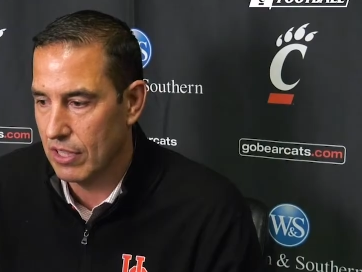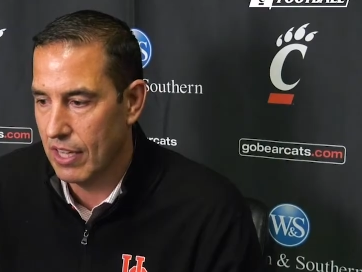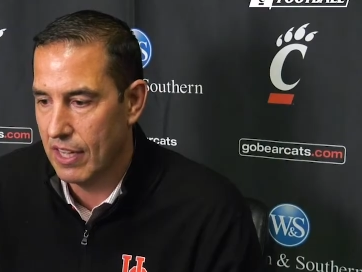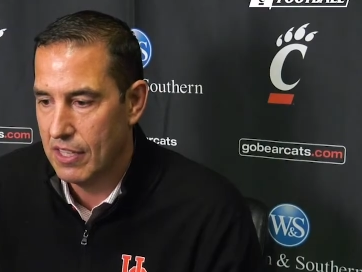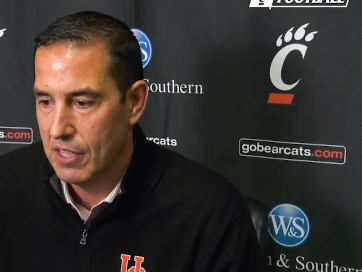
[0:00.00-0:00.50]

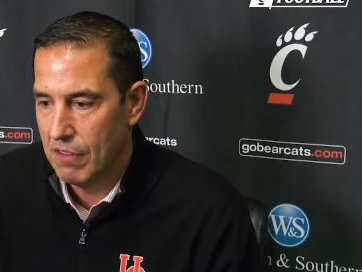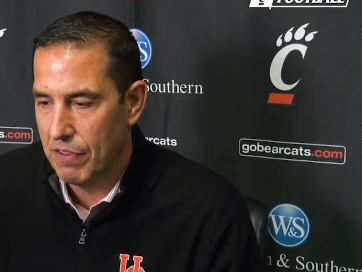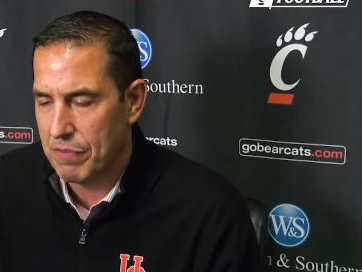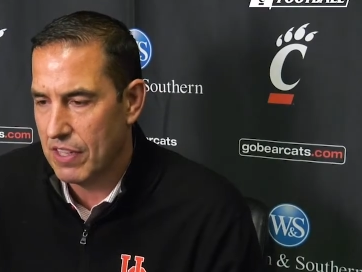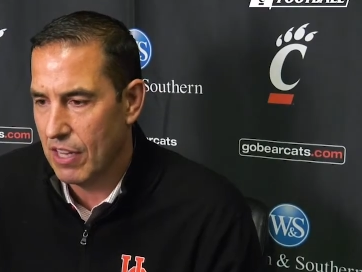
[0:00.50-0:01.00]

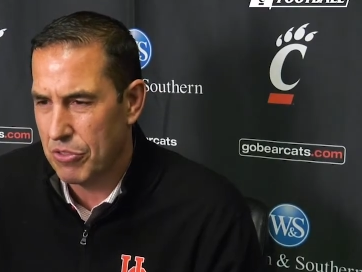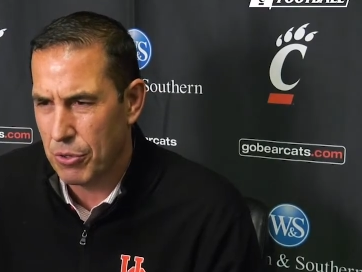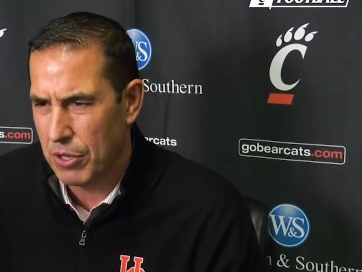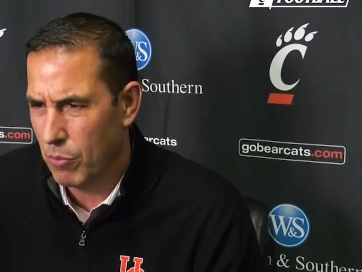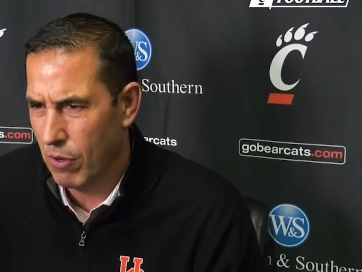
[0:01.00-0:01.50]

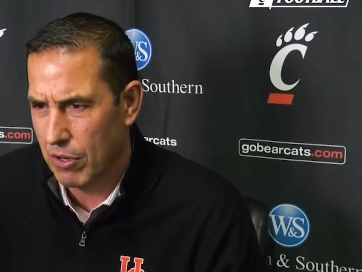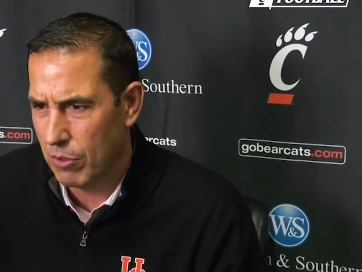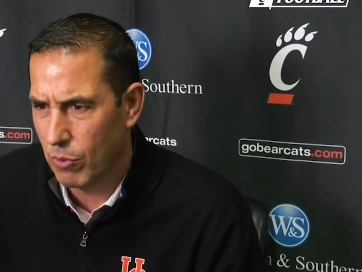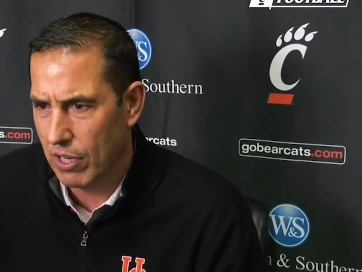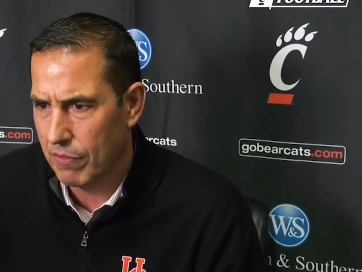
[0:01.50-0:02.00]
5,831
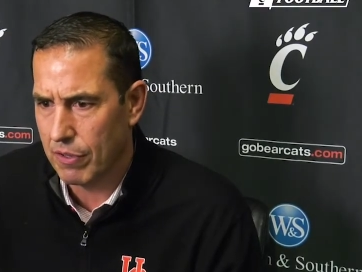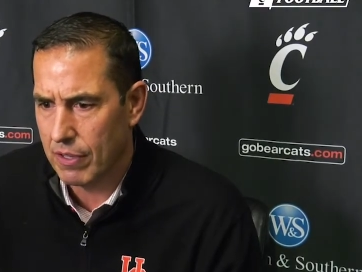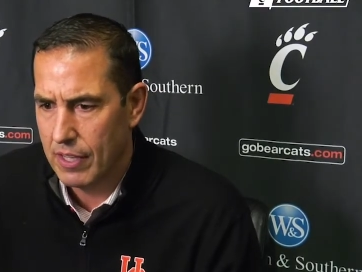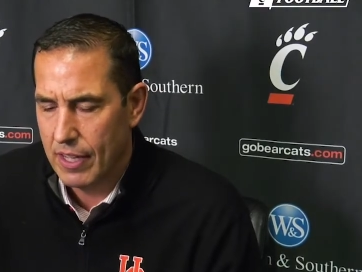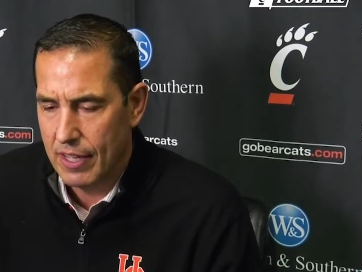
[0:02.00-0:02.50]
or
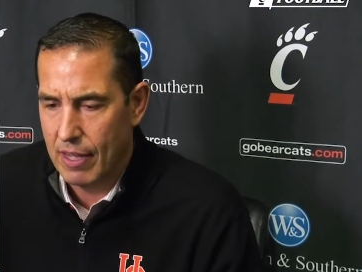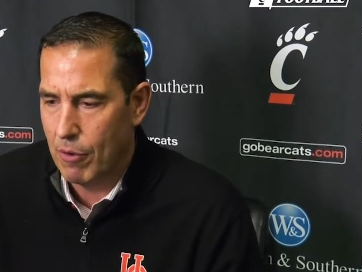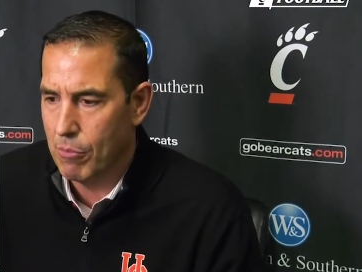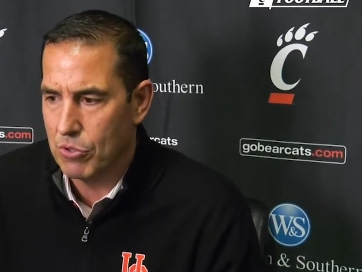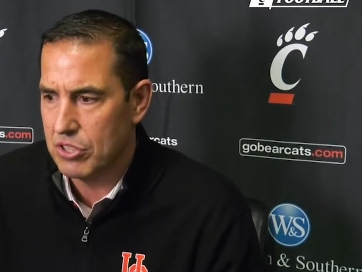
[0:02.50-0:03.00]
whatever,
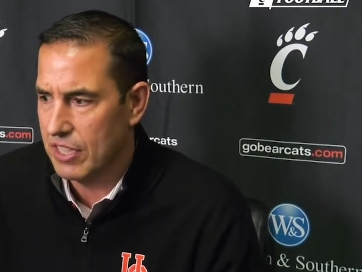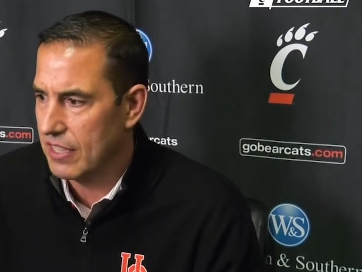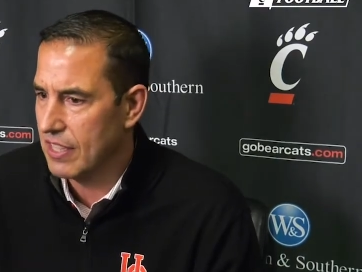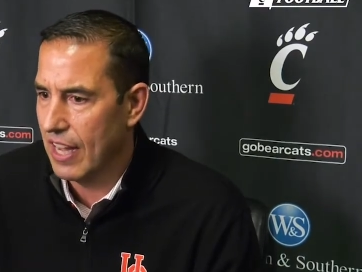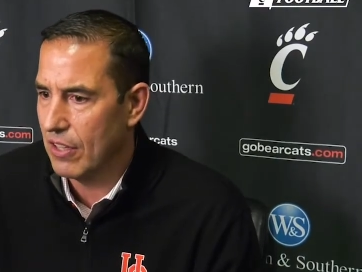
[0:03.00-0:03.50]
almost
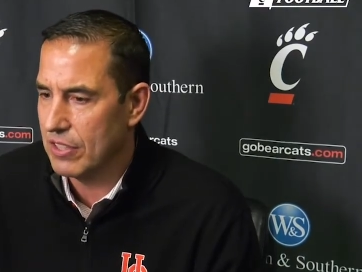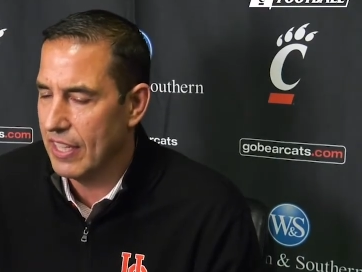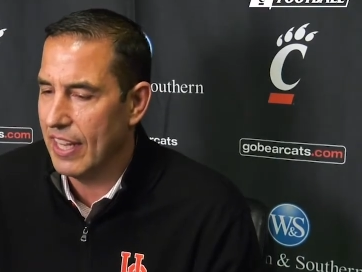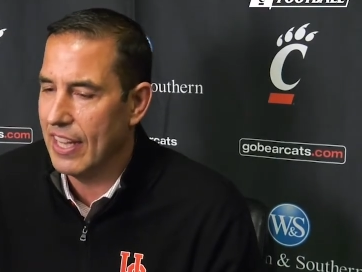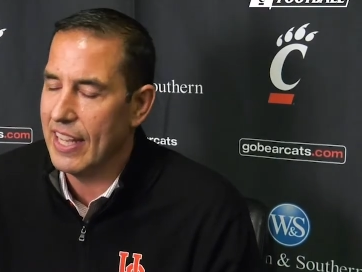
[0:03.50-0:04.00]

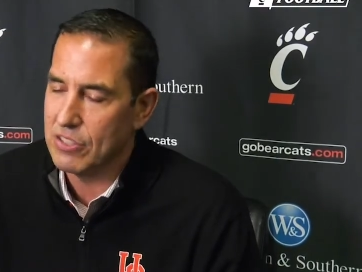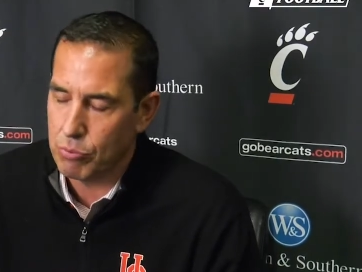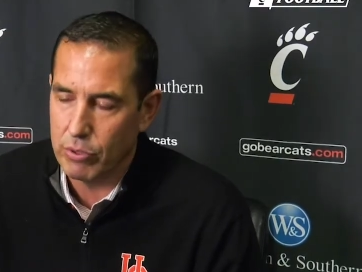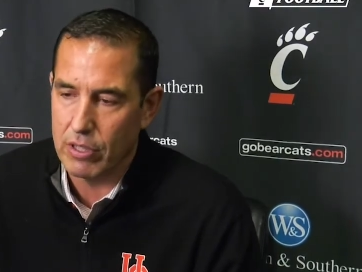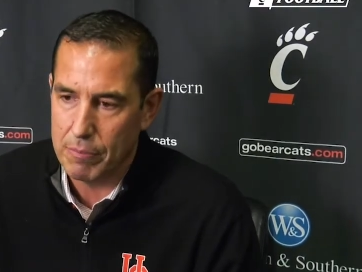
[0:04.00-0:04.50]
6,000.
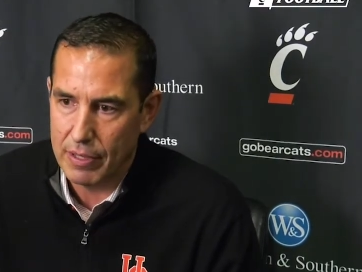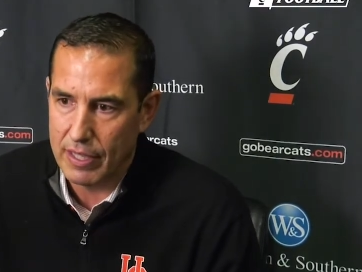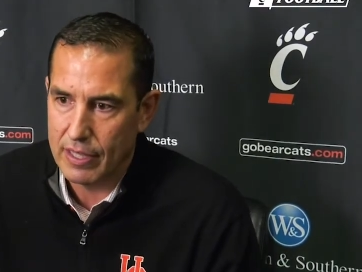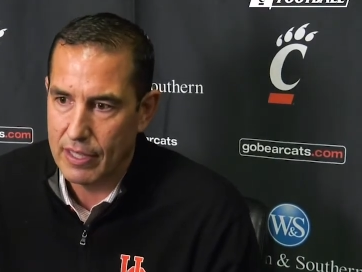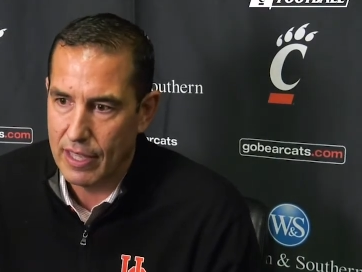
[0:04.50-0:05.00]
It's really
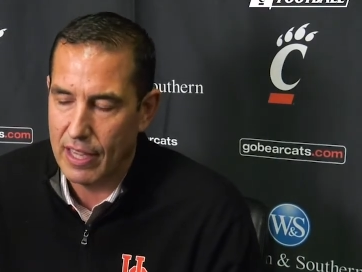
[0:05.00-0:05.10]
big.